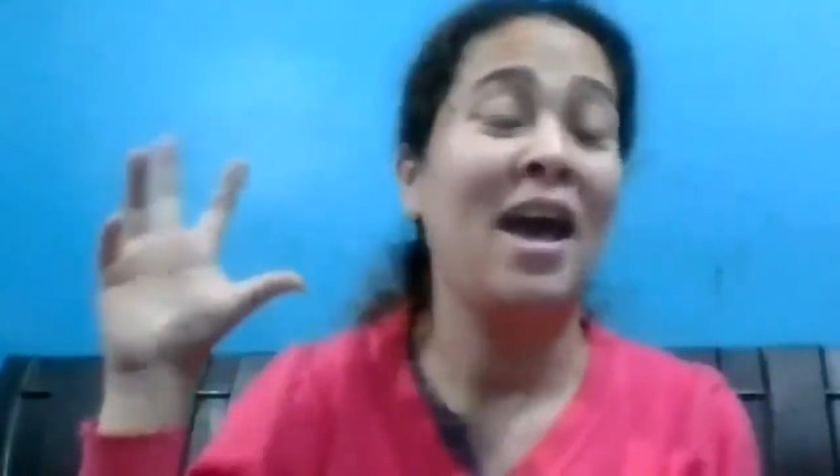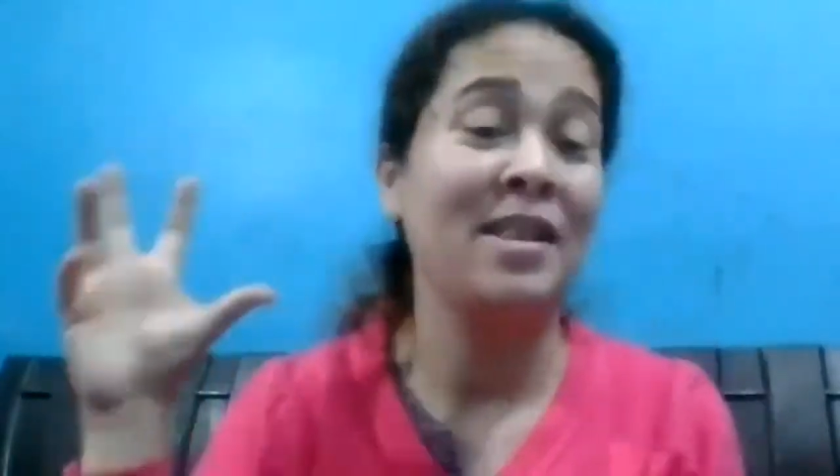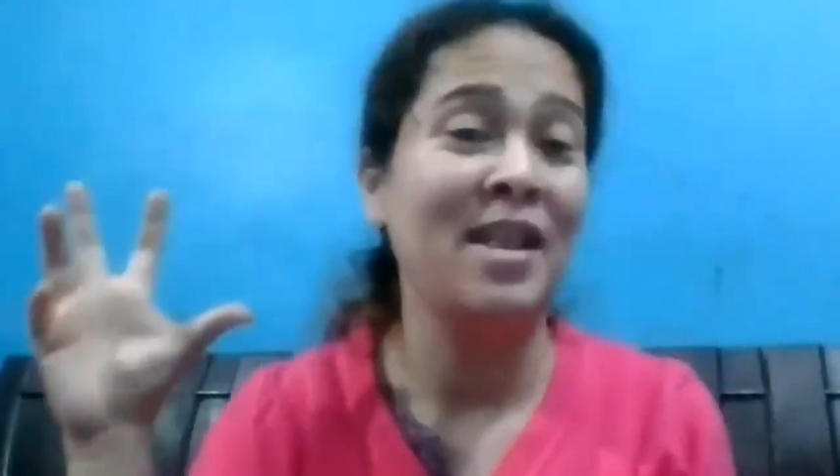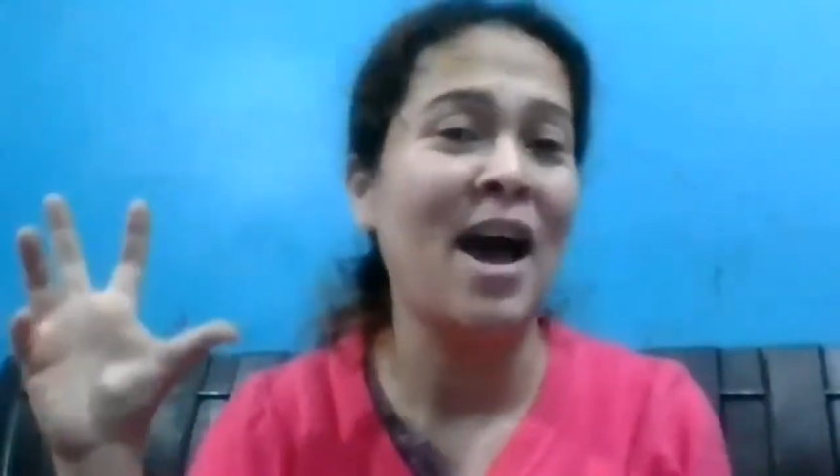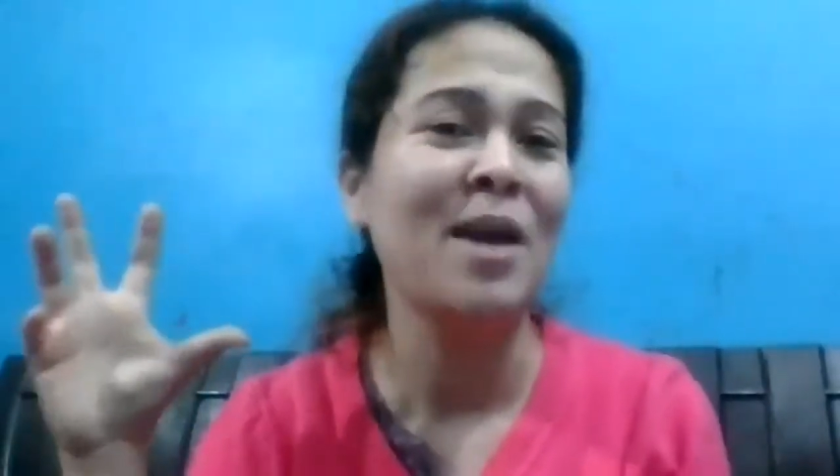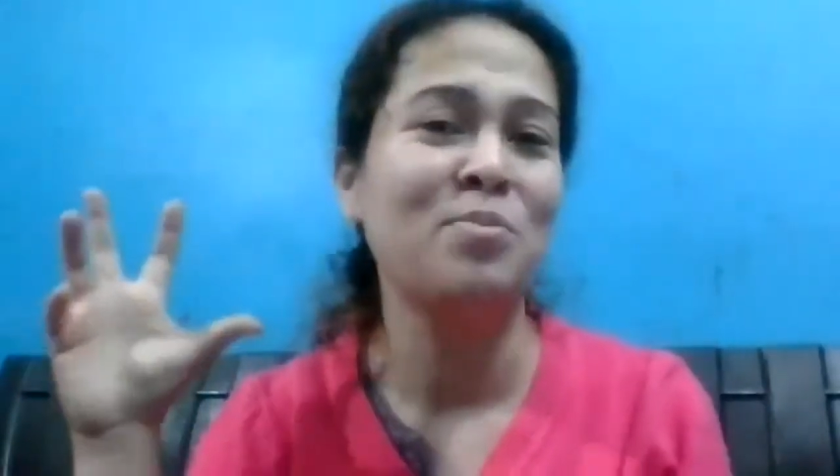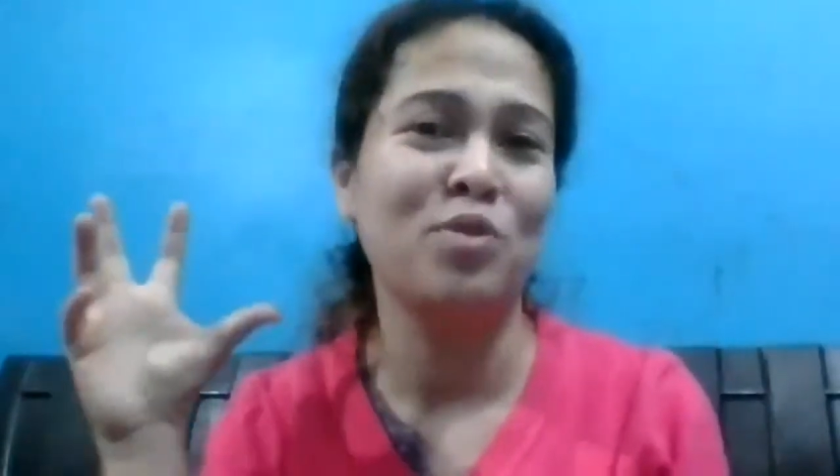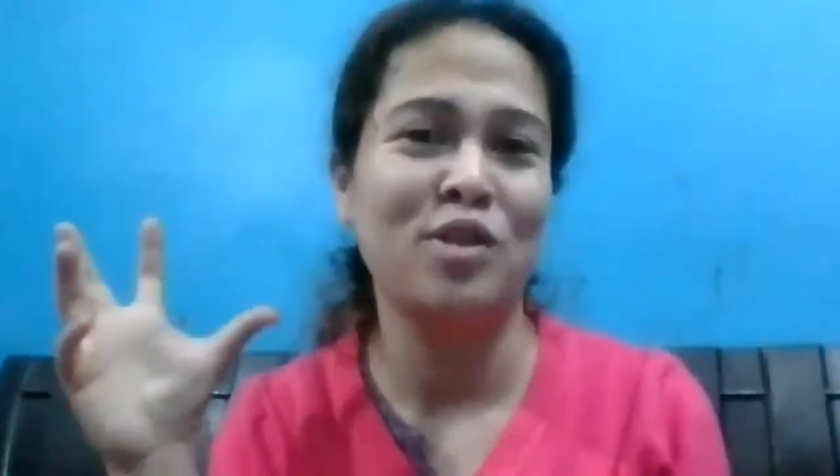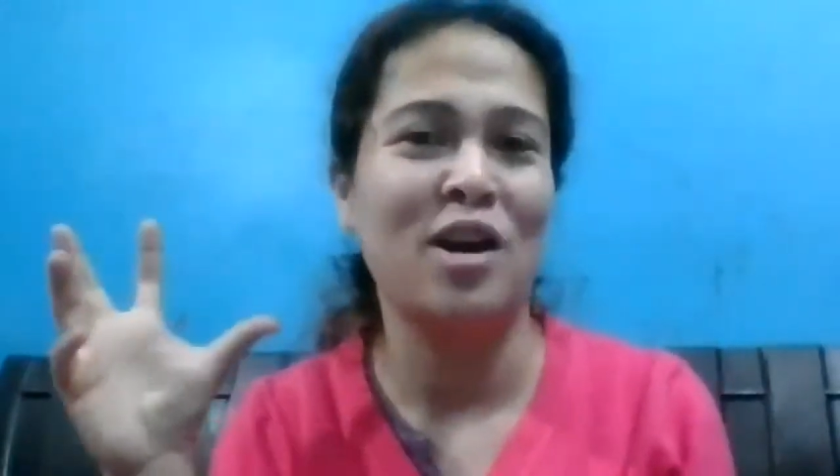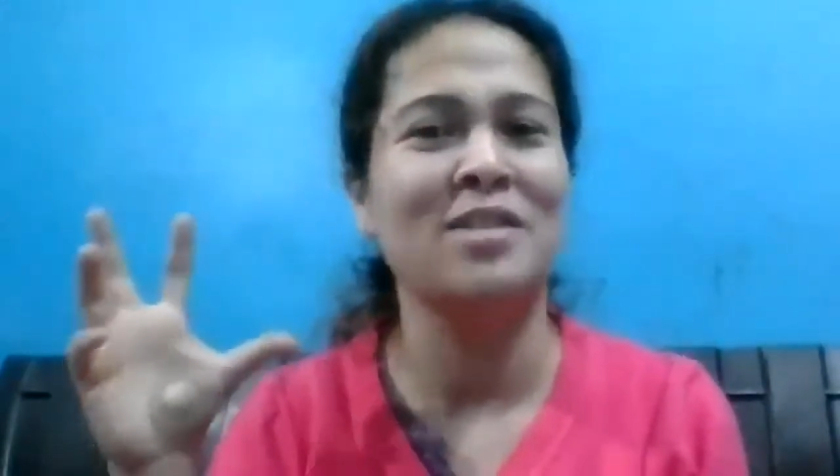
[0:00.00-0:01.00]
And that
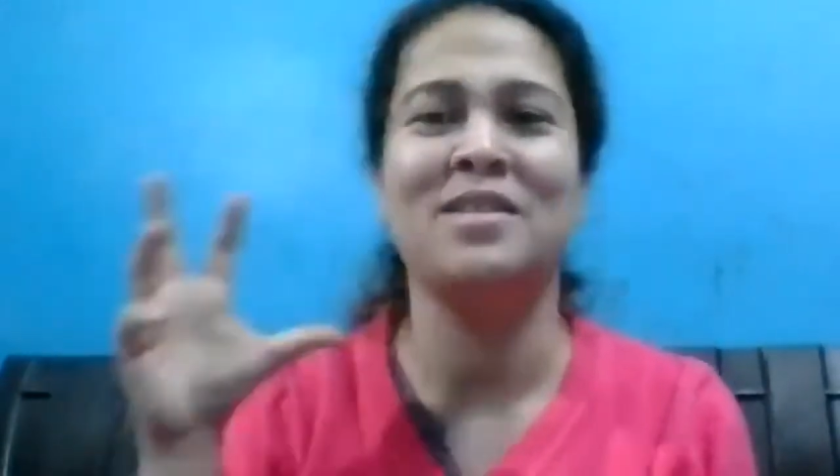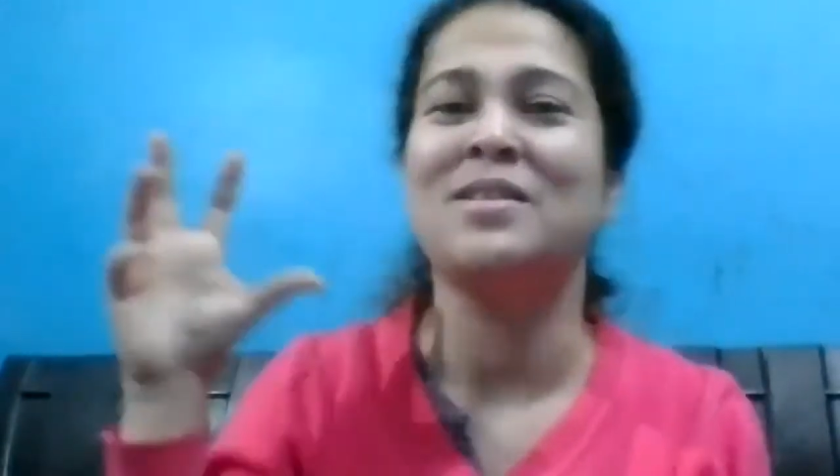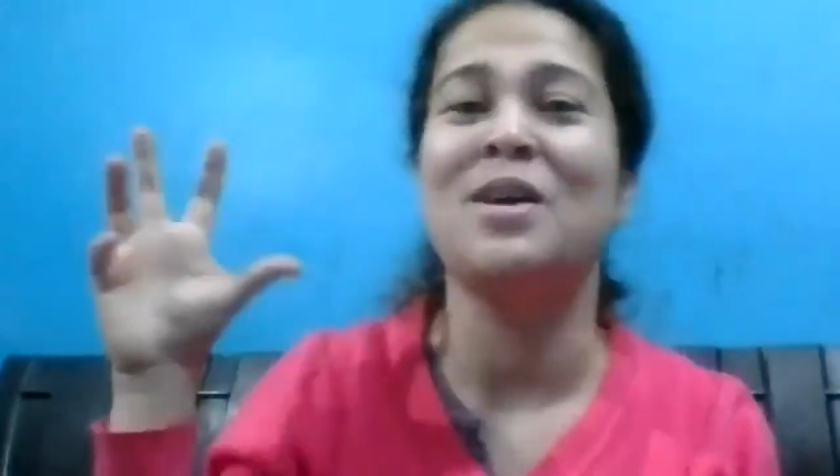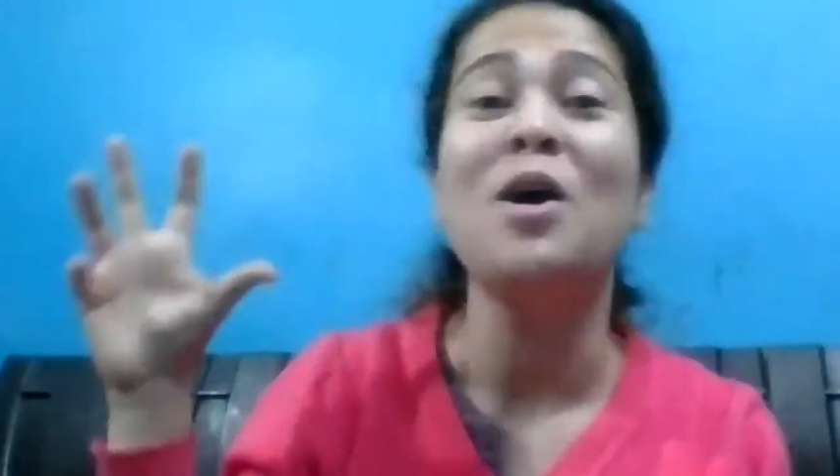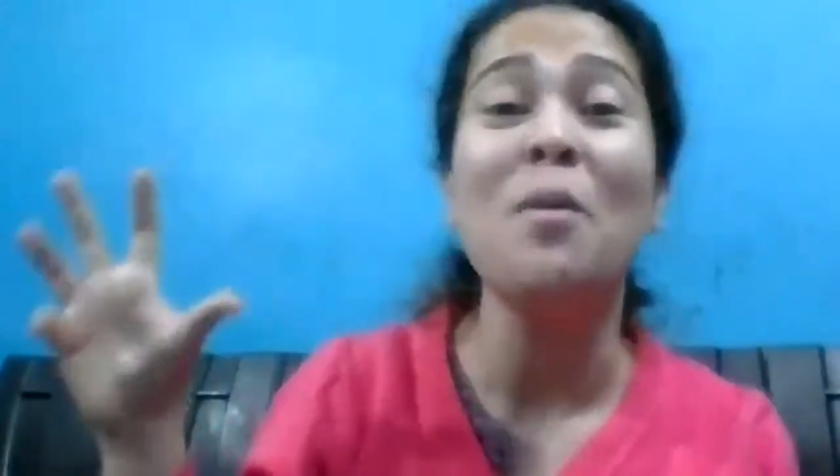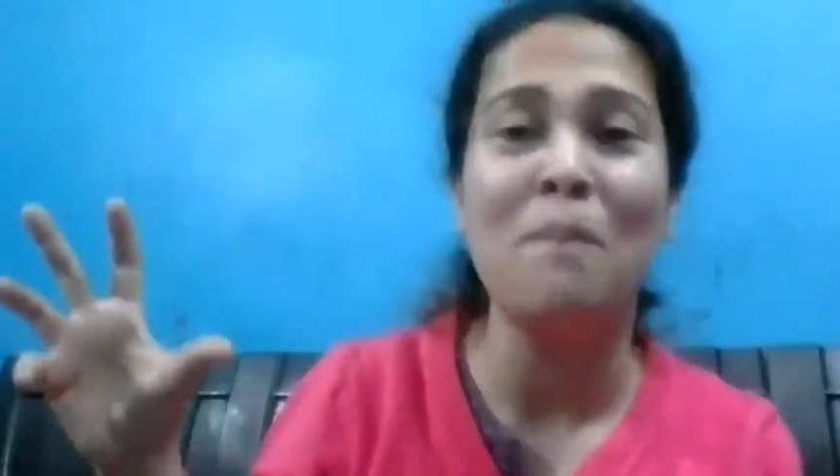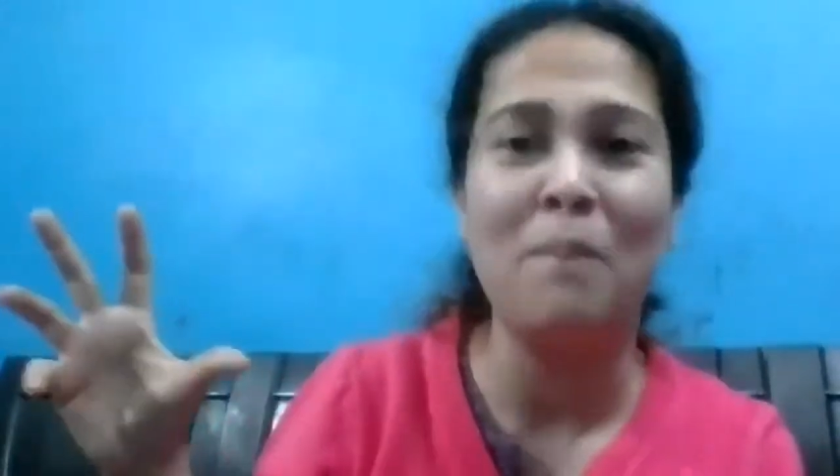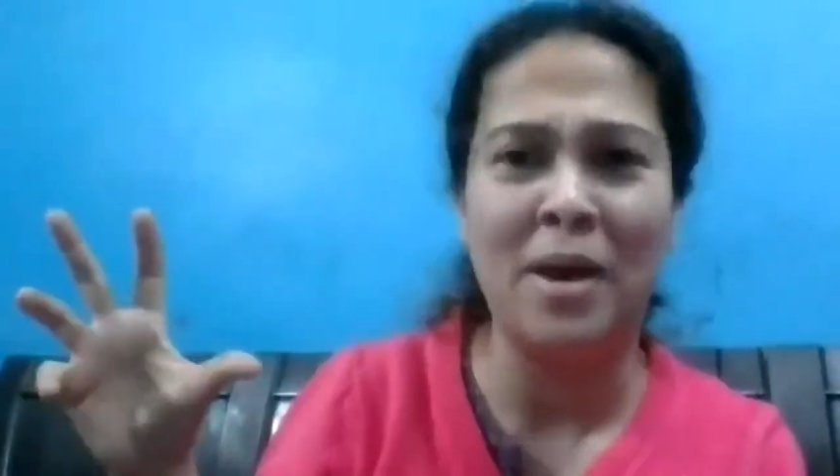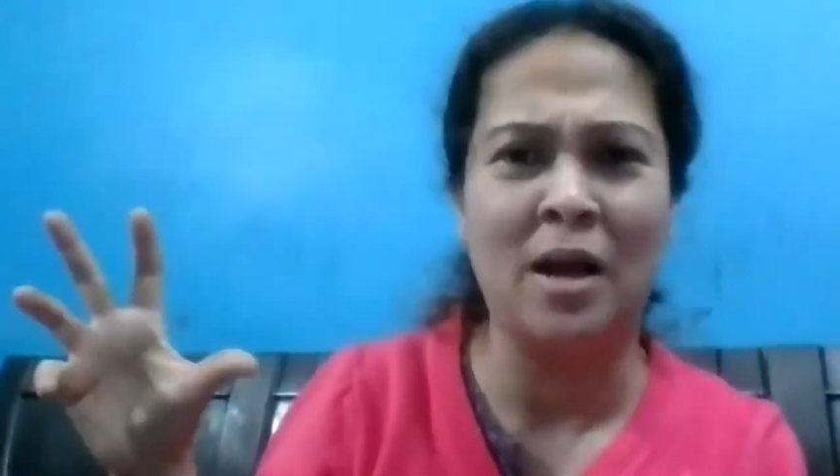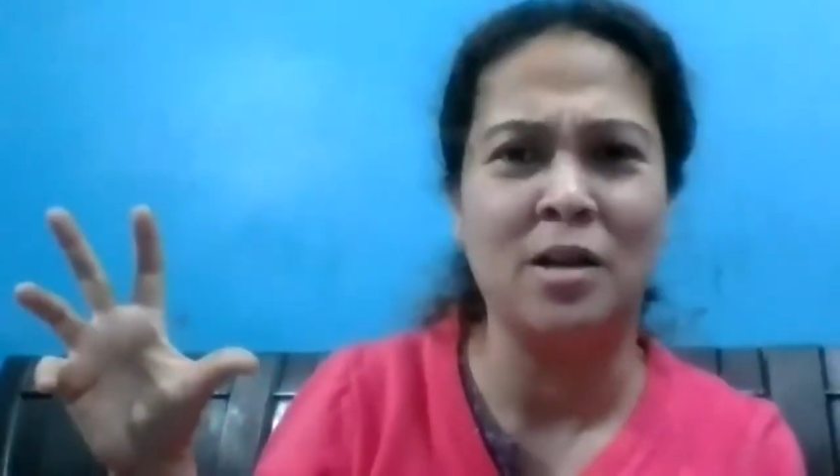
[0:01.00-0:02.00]
product is a
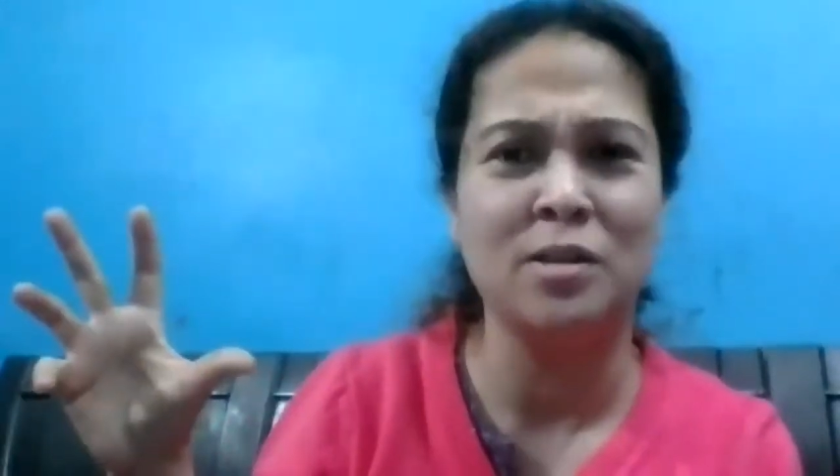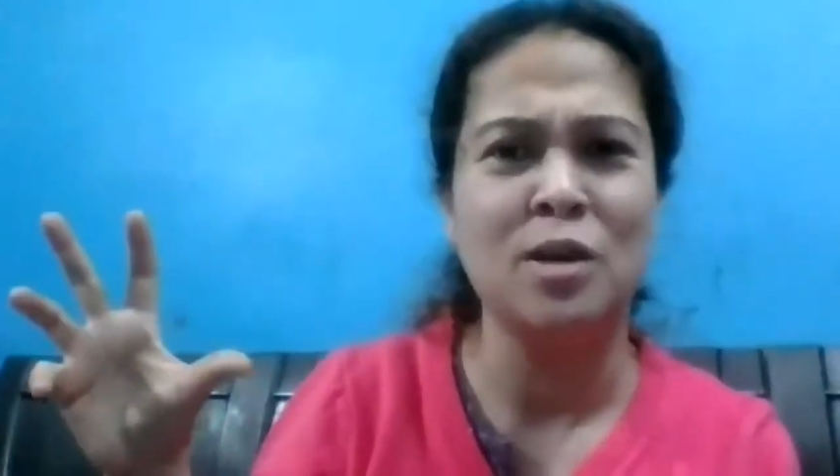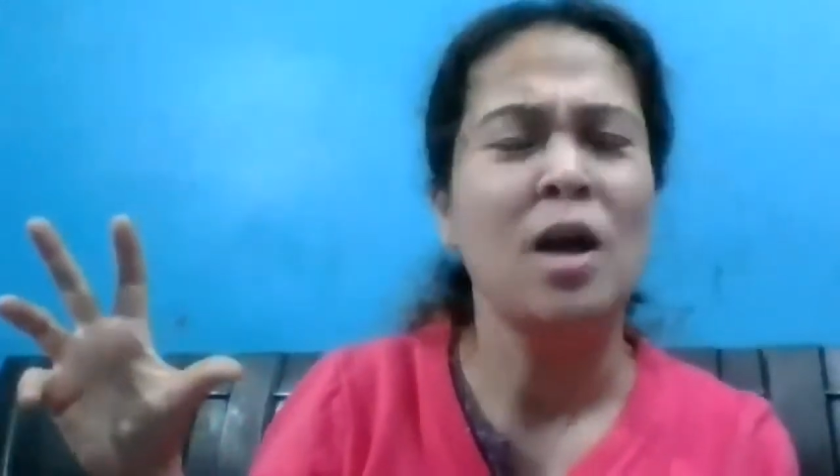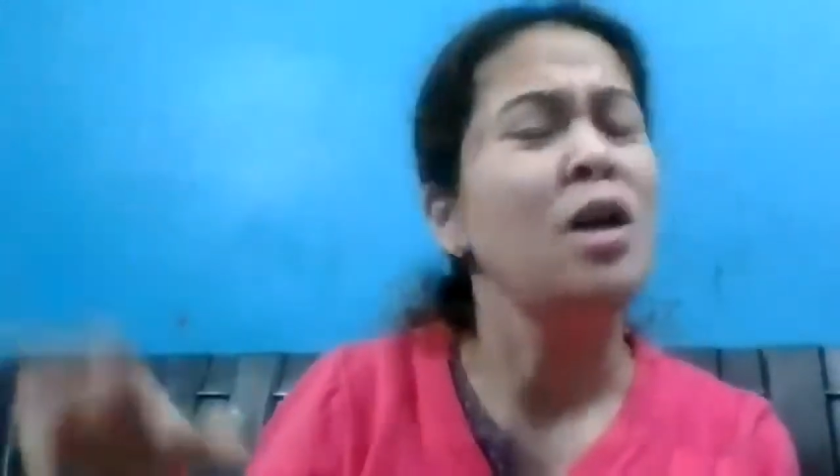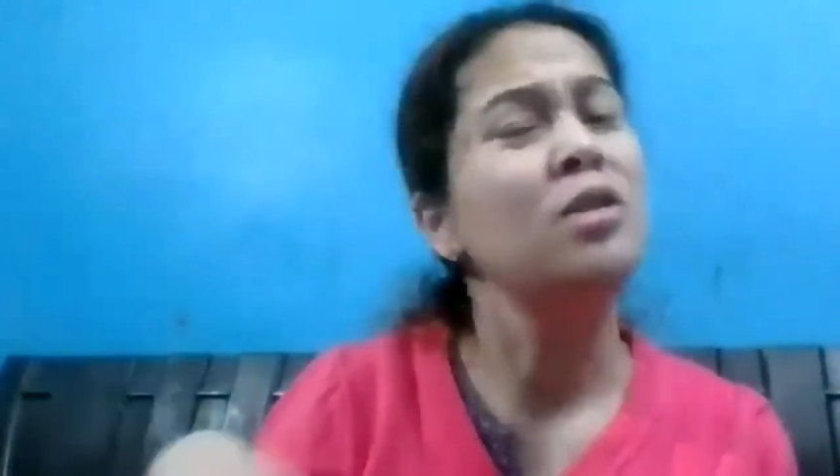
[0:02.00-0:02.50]
belt.